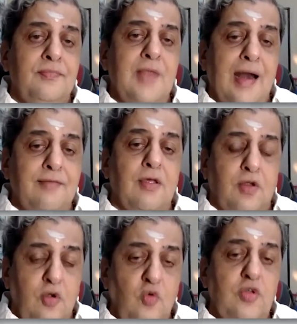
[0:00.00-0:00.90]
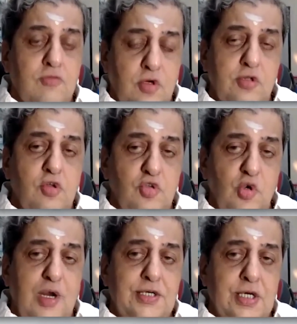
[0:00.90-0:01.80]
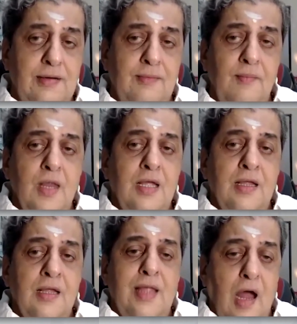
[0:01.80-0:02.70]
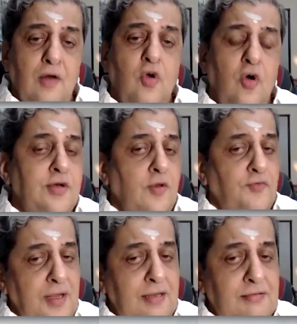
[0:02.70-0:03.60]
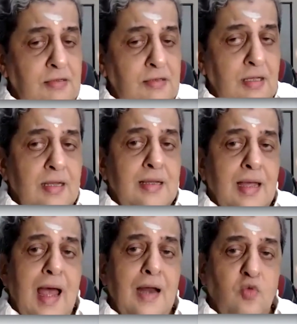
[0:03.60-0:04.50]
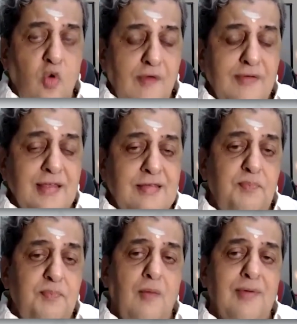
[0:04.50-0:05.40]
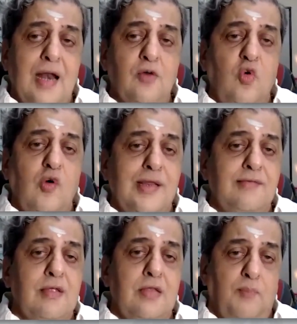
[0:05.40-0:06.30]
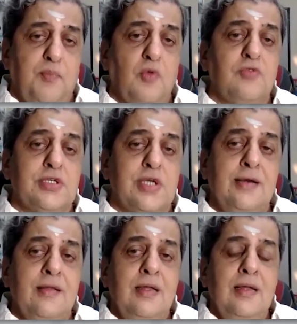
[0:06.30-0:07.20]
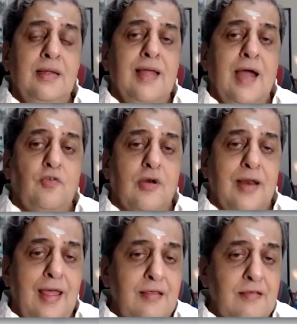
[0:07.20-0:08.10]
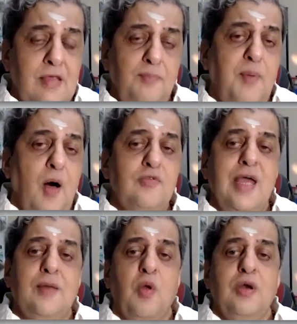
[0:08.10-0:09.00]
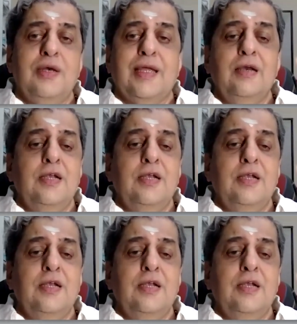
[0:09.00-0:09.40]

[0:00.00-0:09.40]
That is a huge situation they are going to face, and whoever is in power and whoever is in the opposition, they have to raise above their political